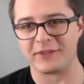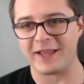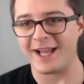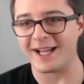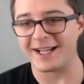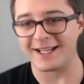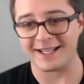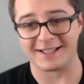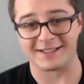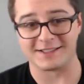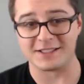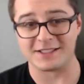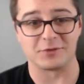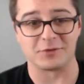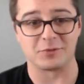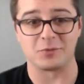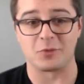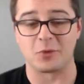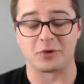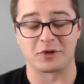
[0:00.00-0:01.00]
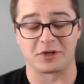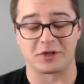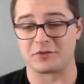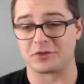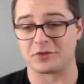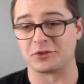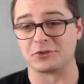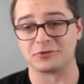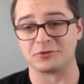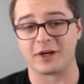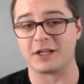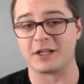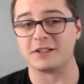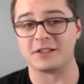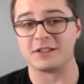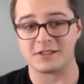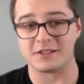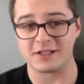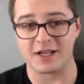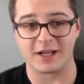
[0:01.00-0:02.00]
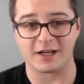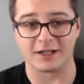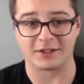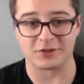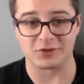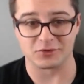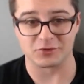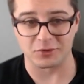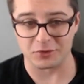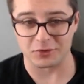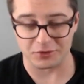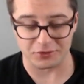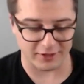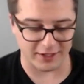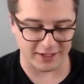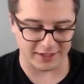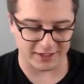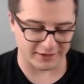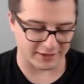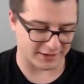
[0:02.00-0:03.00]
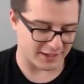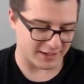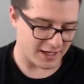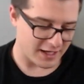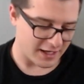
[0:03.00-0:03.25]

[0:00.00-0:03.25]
that gets even more difficult, right? In these kind of controls, right? Like,